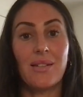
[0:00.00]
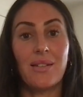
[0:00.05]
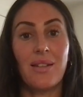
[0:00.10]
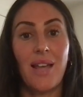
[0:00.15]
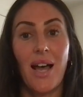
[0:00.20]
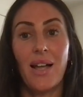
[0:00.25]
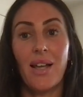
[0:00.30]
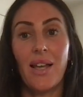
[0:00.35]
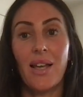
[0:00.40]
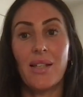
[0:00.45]

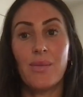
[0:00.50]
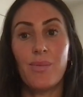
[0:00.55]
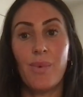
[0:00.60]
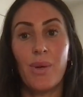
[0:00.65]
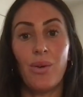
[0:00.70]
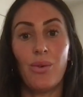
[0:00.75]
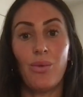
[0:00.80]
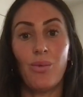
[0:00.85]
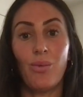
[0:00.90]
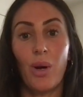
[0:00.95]
that has
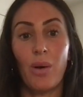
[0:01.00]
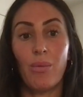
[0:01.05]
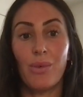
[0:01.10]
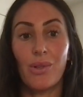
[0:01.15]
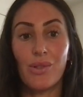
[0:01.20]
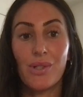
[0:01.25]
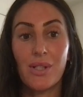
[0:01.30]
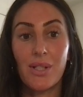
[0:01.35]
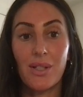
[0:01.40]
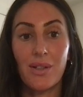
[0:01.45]
been where
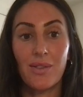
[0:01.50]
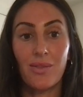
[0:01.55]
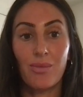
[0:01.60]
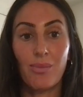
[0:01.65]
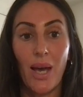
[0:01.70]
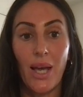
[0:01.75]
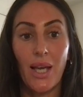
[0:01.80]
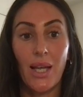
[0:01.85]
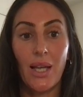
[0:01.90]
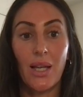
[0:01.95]
most of
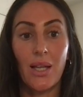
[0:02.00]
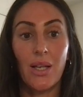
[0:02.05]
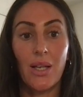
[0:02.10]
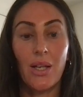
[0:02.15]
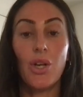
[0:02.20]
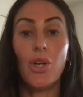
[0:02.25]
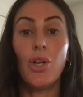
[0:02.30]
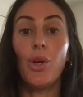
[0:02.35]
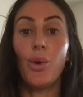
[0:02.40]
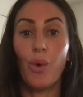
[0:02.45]
my
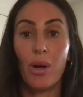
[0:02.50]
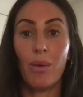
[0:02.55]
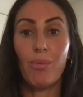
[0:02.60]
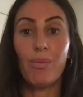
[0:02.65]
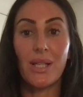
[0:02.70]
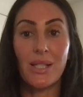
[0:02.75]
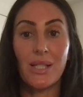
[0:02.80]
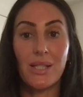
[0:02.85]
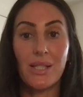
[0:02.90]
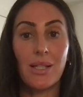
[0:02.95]
newer
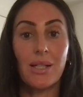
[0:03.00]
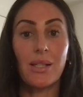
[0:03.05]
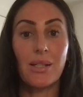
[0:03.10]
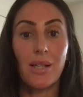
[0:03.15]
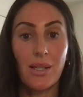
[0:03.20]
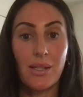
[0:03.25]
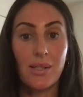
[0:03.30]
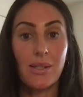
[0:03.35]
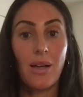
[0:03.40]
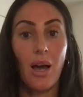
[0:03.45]
business
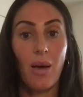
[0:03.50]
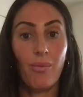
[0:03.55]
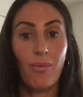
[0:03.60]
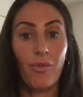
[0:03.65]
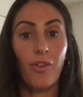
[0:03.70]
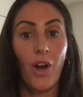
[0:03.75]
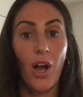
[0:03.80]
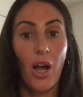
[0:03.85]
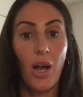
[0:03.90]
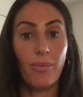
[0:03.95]
has come
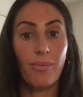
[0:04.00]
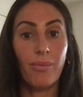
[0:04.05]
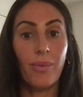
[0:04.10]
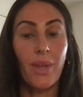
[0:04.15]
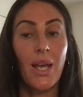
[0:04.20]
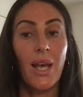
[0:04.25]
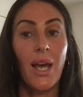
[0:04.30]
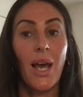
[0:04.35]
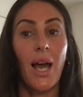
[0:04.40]
from.